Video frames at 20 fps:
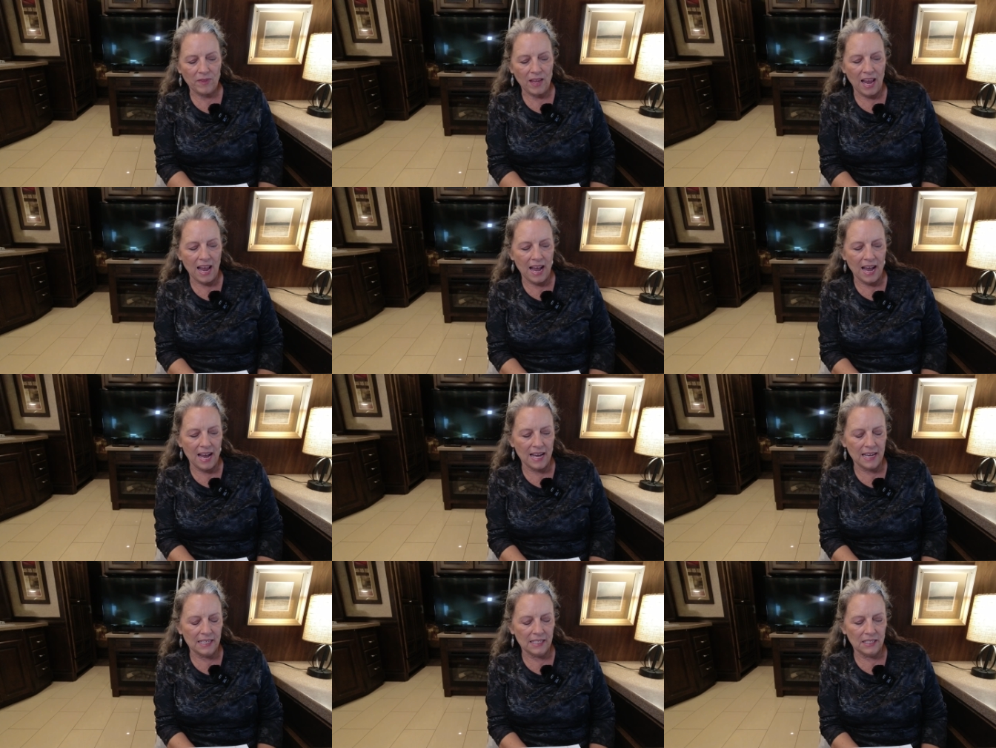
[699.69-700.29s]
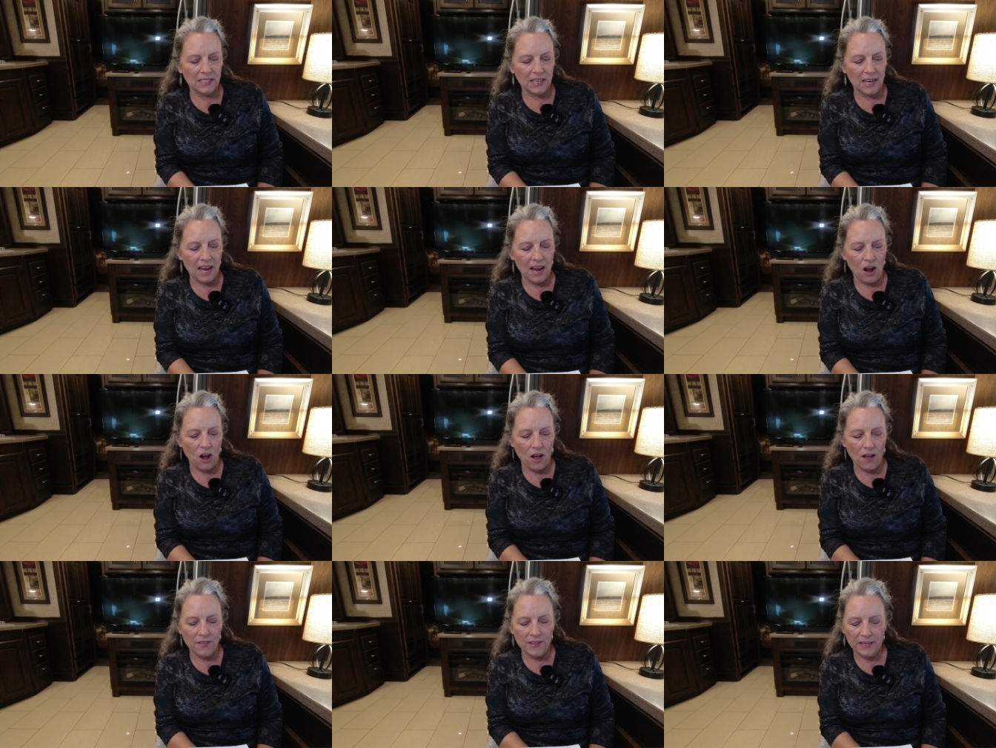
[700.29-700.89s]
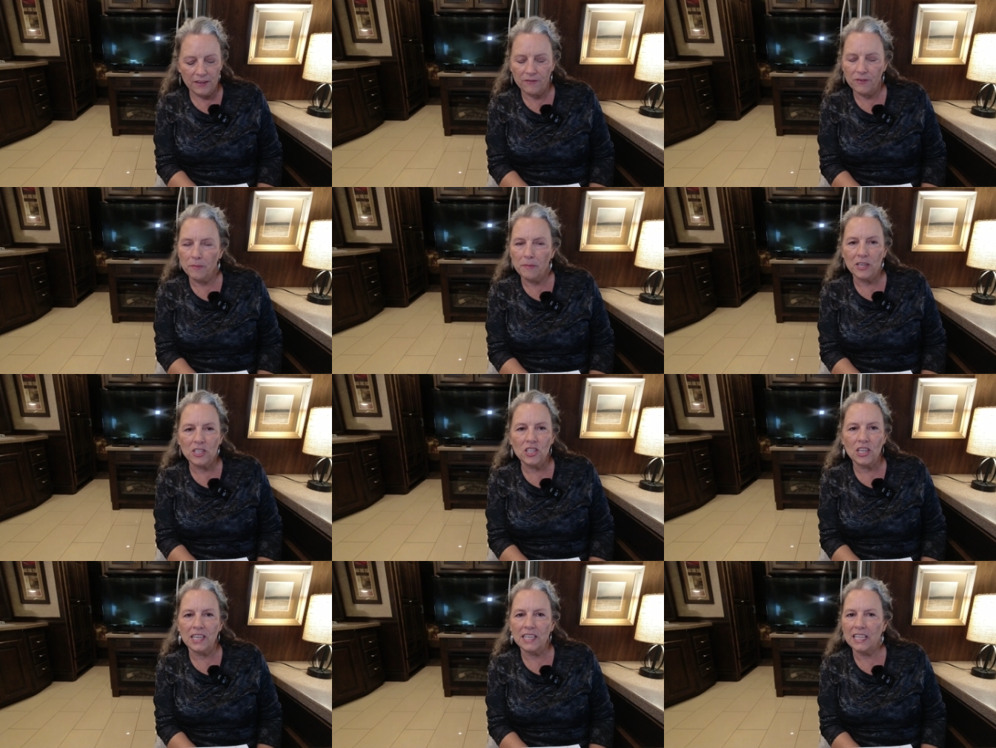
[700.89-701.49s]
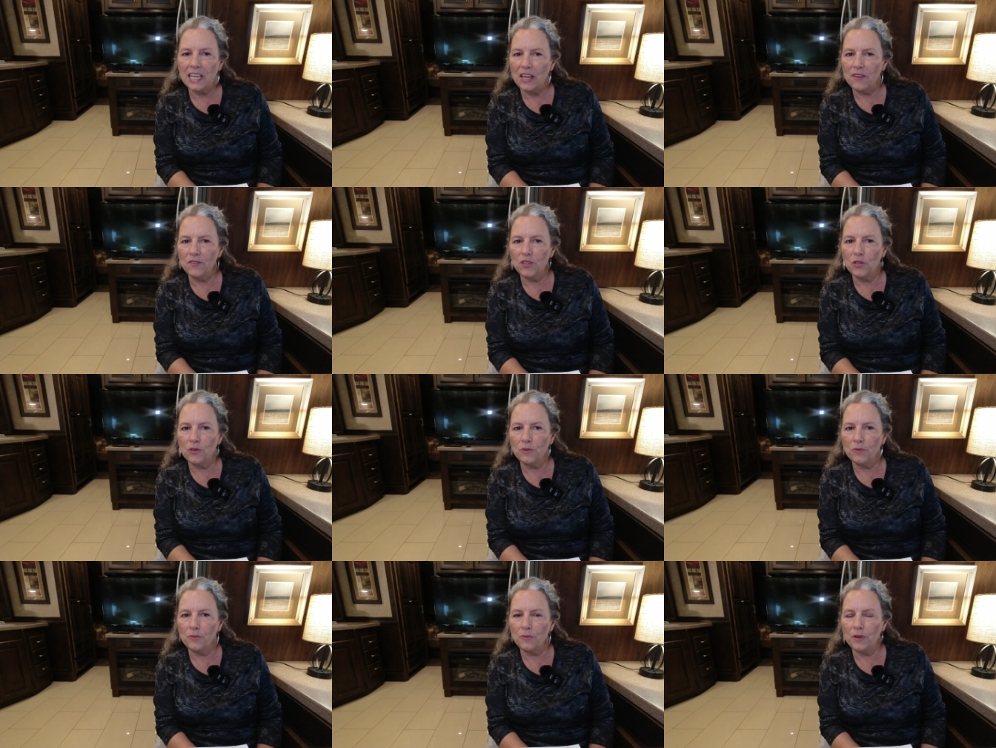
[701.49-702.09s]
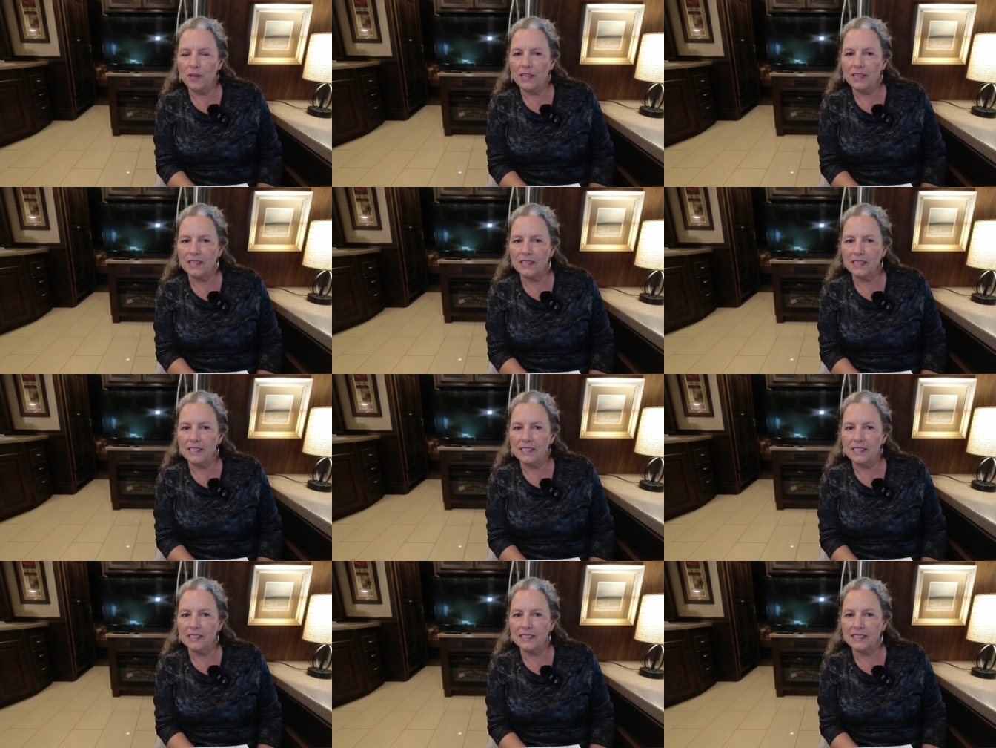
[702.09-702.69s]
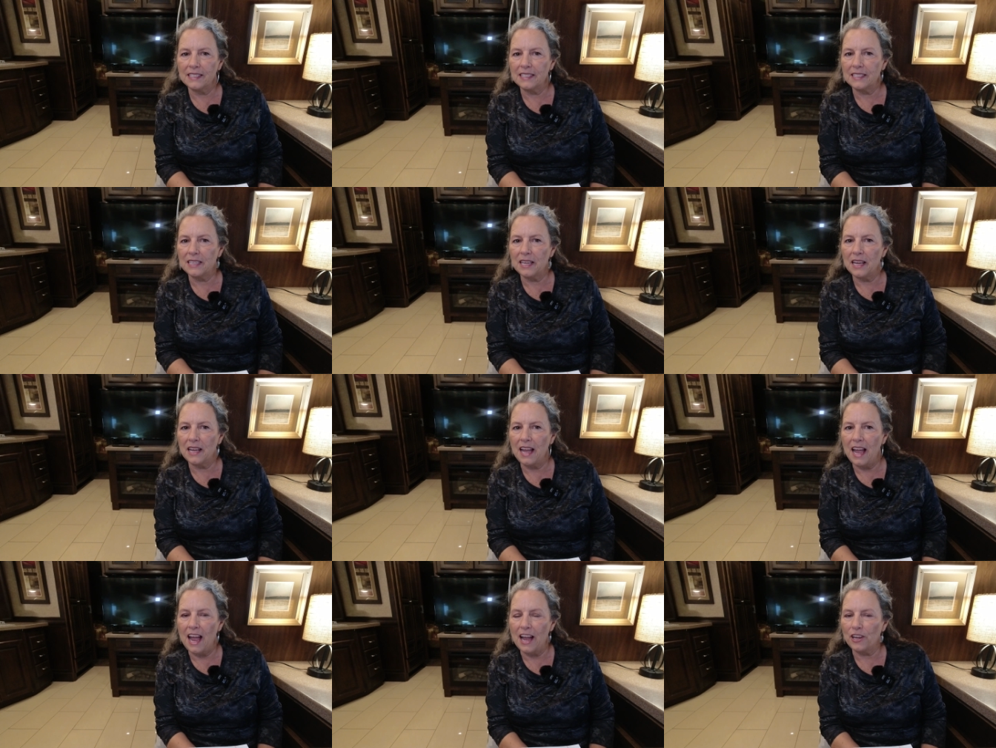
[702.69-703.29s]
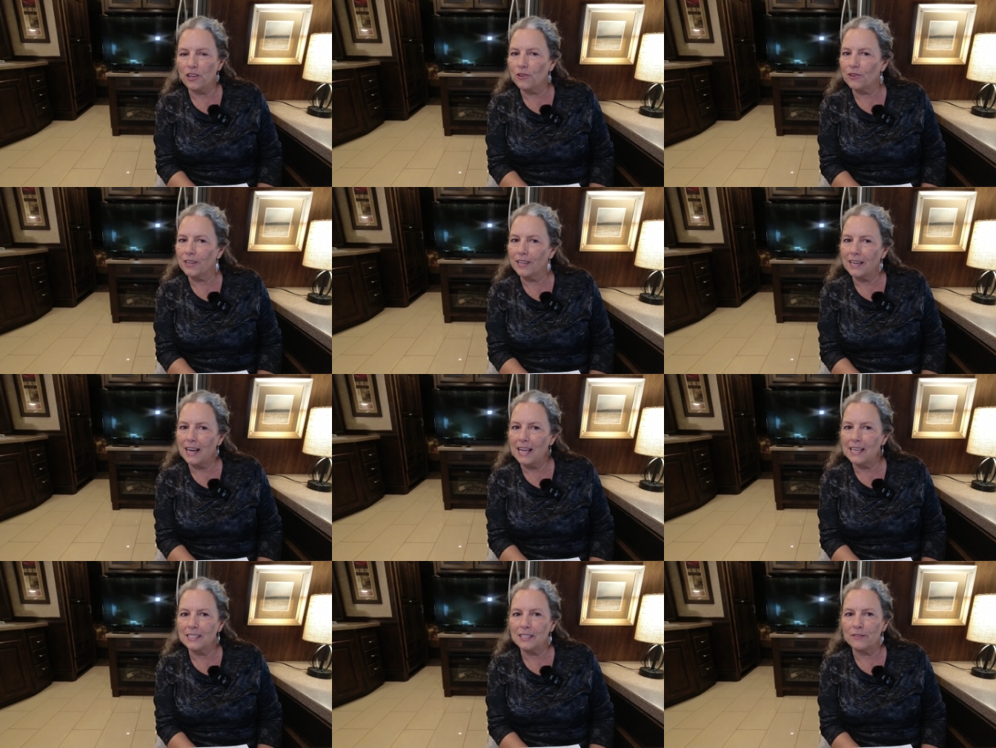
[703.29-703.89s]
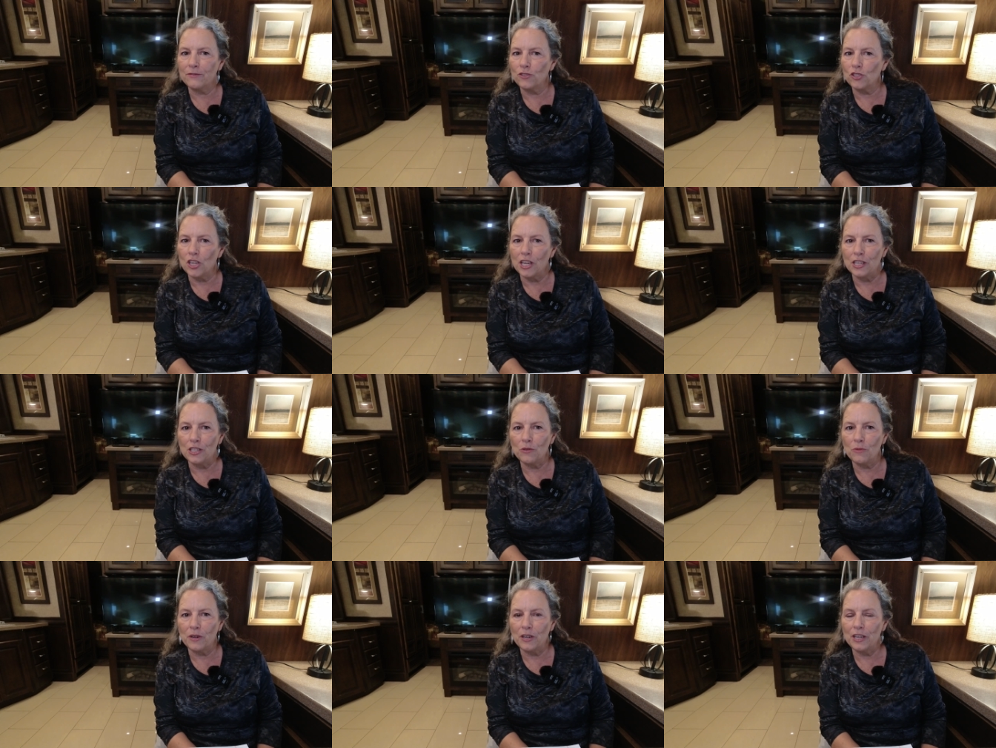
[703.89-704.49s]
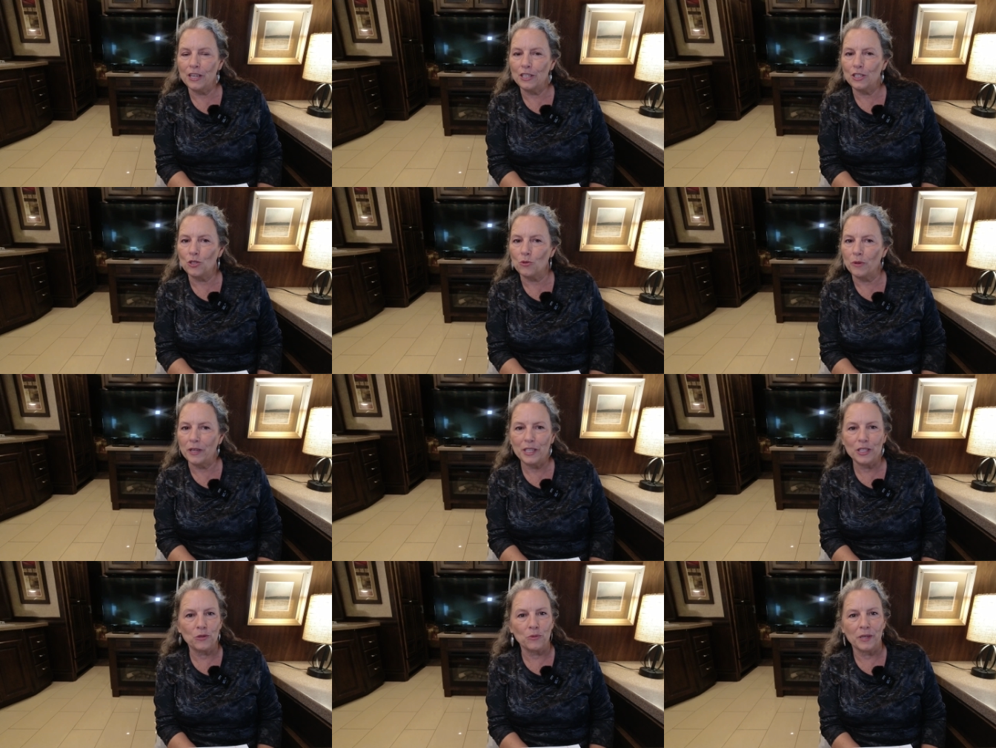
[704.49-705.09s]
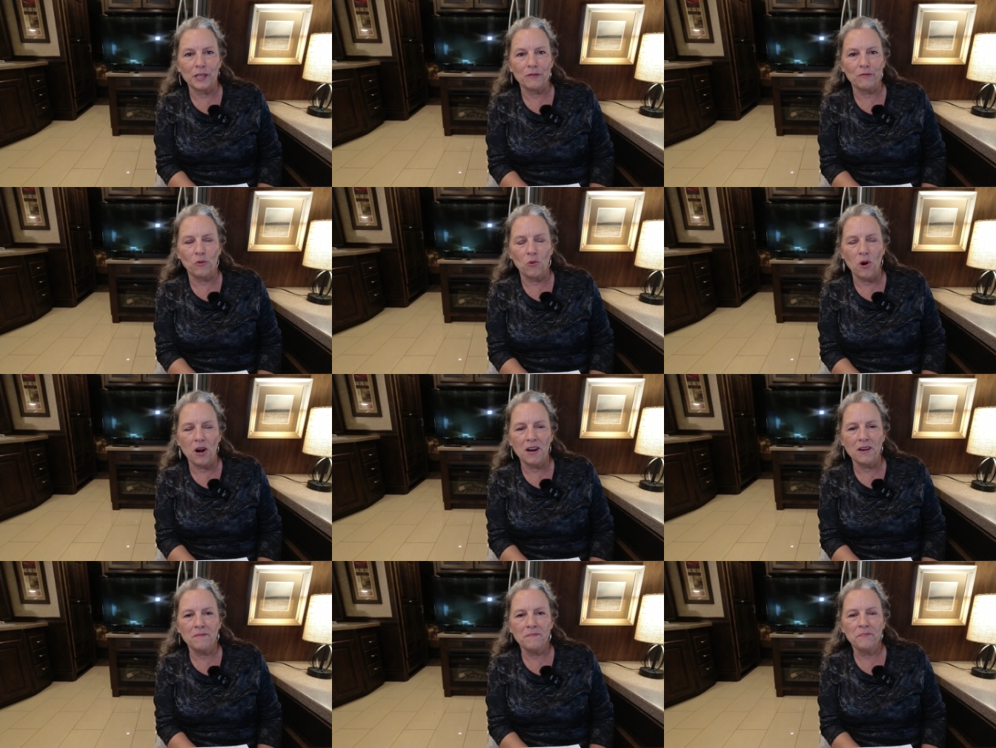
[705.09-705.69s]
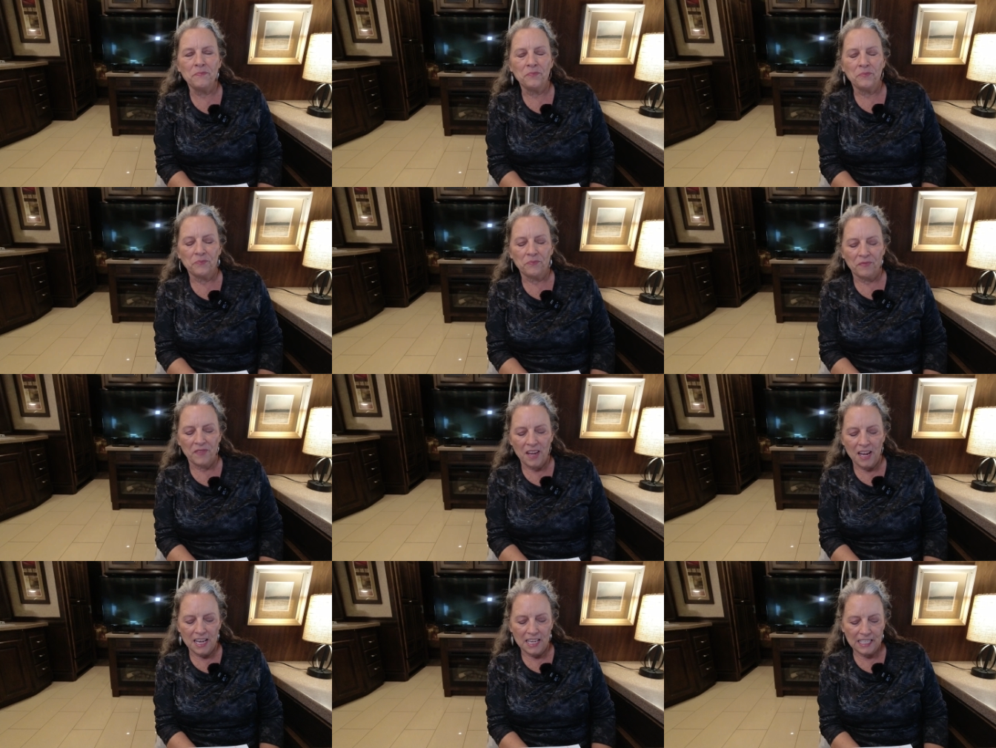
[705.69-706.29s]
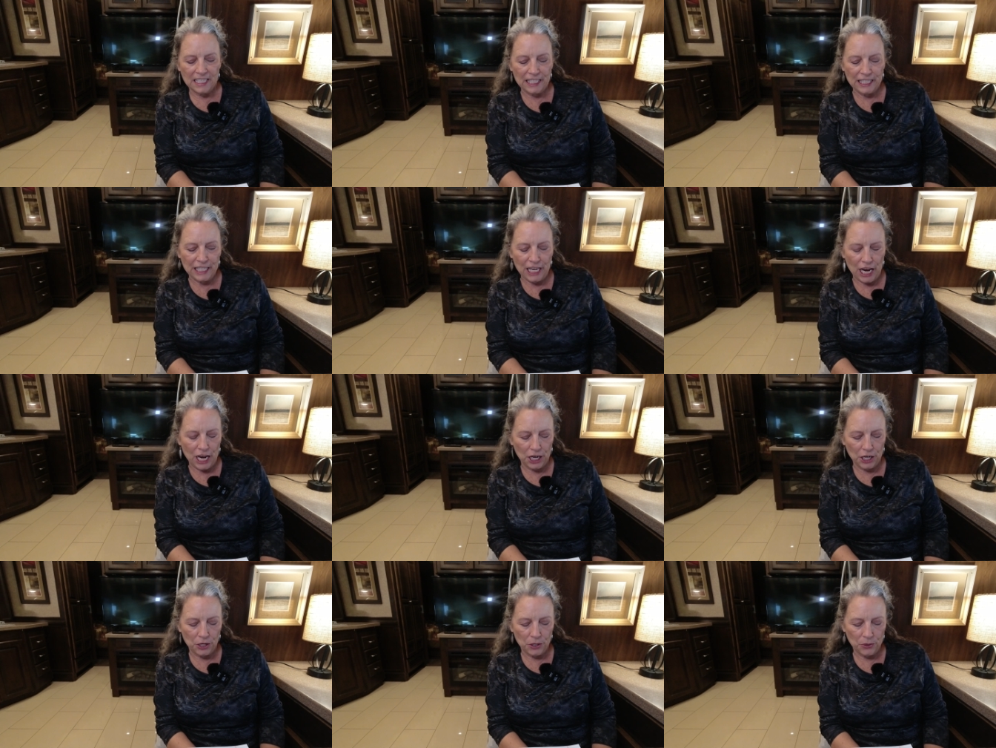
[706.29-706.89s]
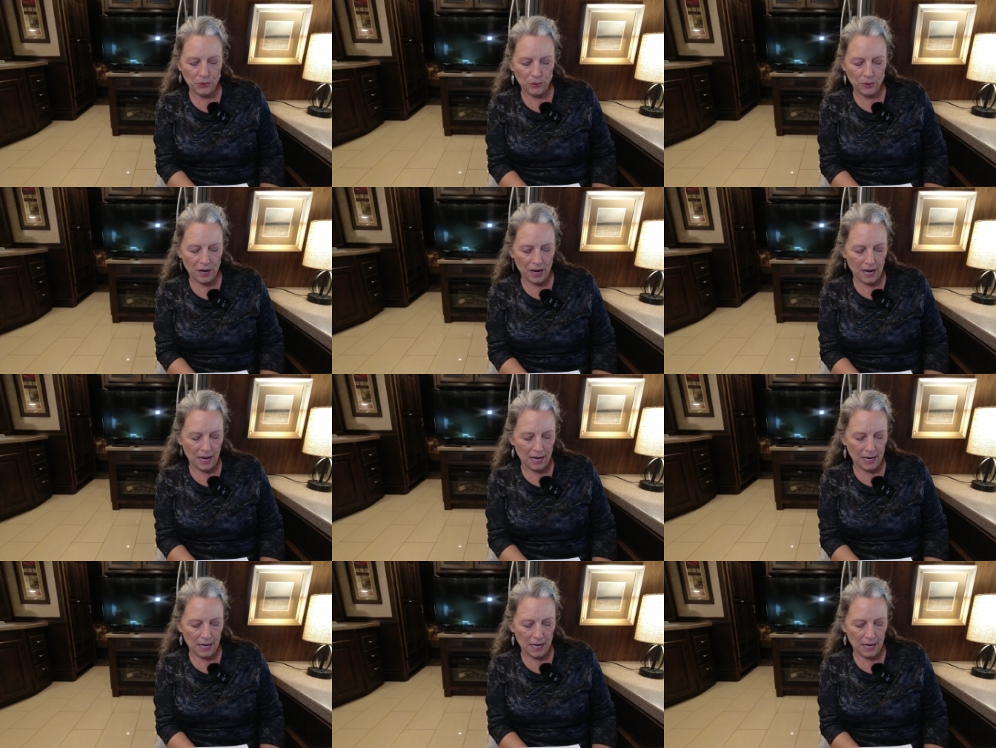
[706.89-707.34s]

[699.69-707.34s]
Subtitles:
And all the information I gave you is accurate as of January 2024. So